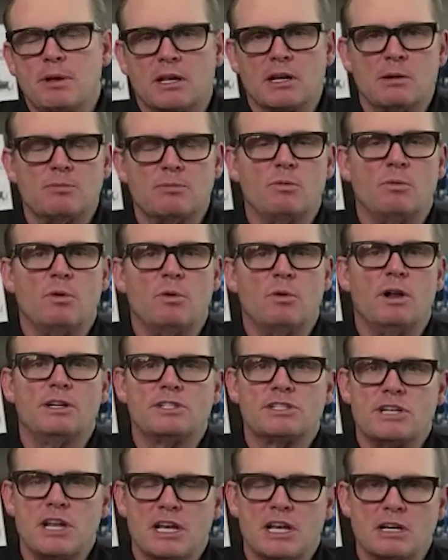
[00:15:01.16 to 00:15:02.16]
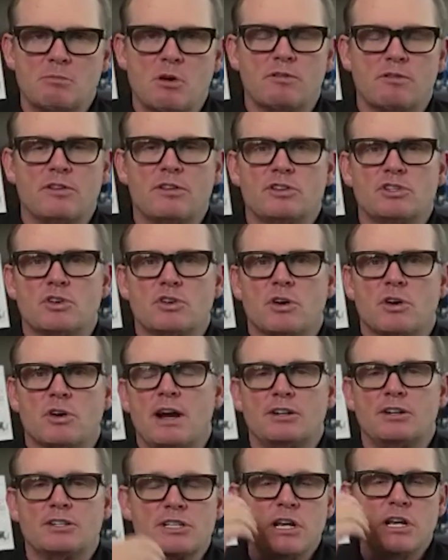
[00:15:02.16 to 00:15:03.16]
picking up the walnuts taking them over to the
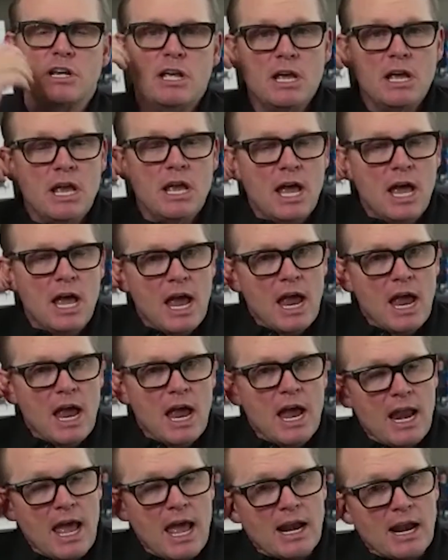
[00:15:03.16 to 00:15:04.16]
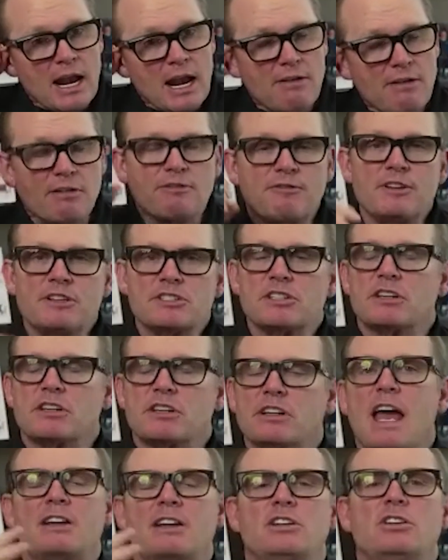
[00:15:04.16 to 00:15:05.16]
dryers and and I never
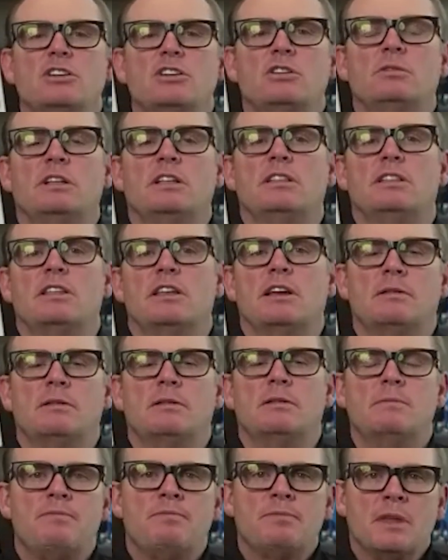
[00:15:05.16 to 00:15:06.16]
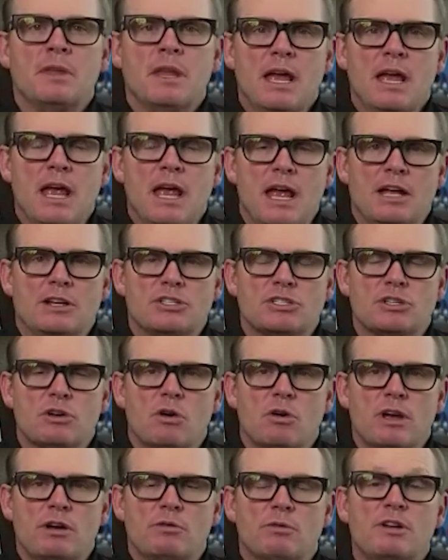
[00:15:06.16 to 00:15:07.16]
physically had to do anything. And
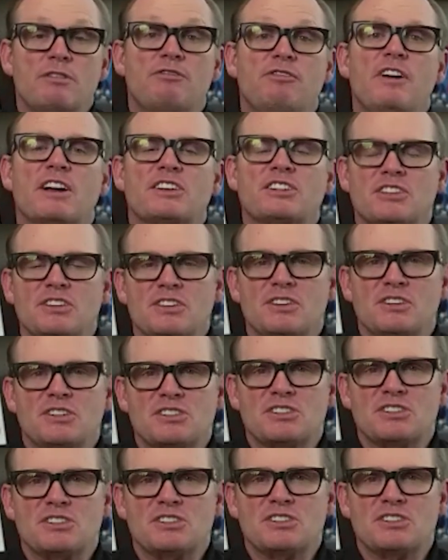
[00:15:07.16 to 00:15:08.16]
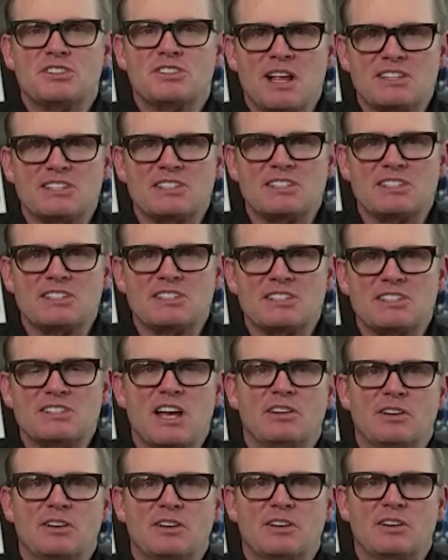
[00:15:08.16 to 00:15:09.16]
so in reflection, there's some
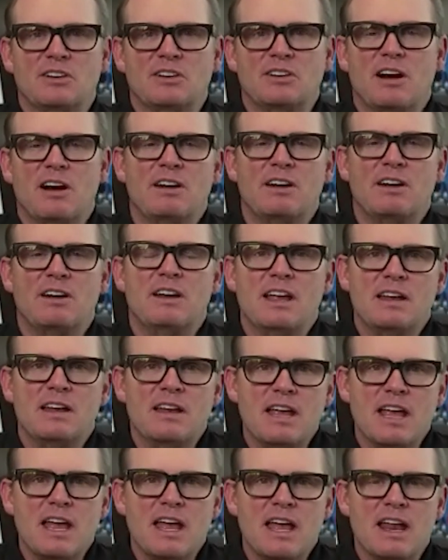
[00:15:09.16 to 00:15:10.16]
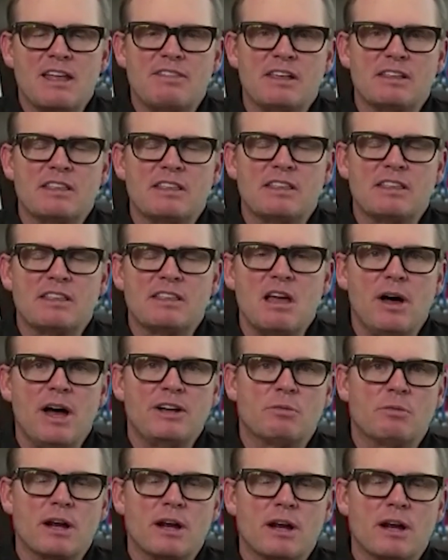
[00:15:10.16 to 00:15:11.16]
lessons I learned there, and and and I think
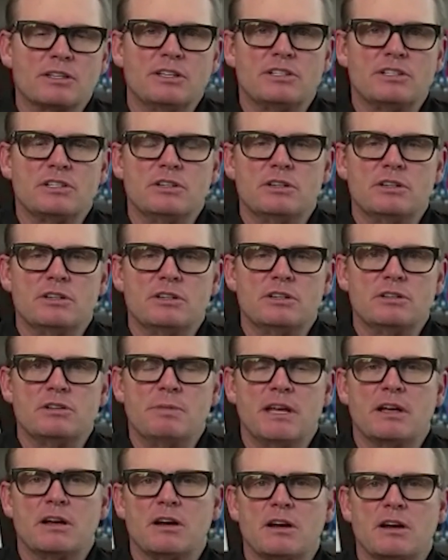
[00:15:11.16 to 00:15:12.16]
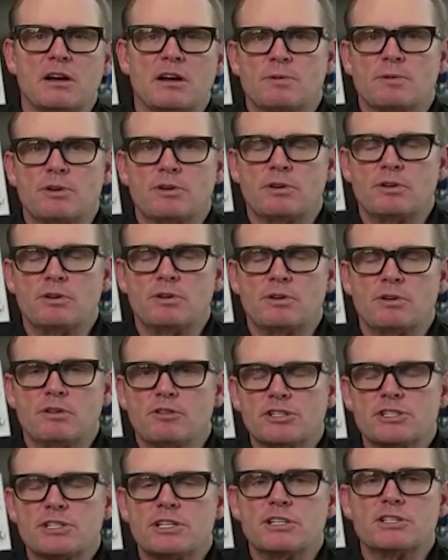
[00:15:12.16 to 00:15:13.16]
they apply directly to to being an
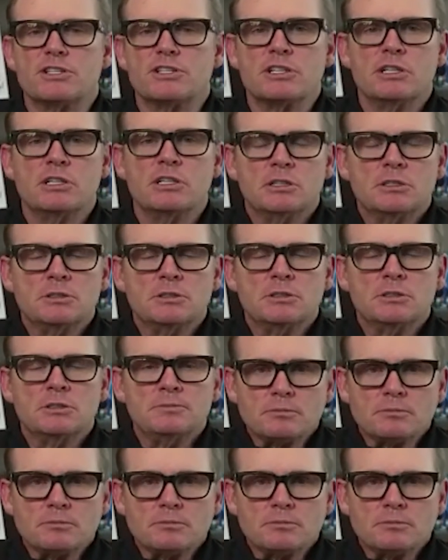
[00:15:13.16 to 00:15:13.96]
entrepreneur. And the first is,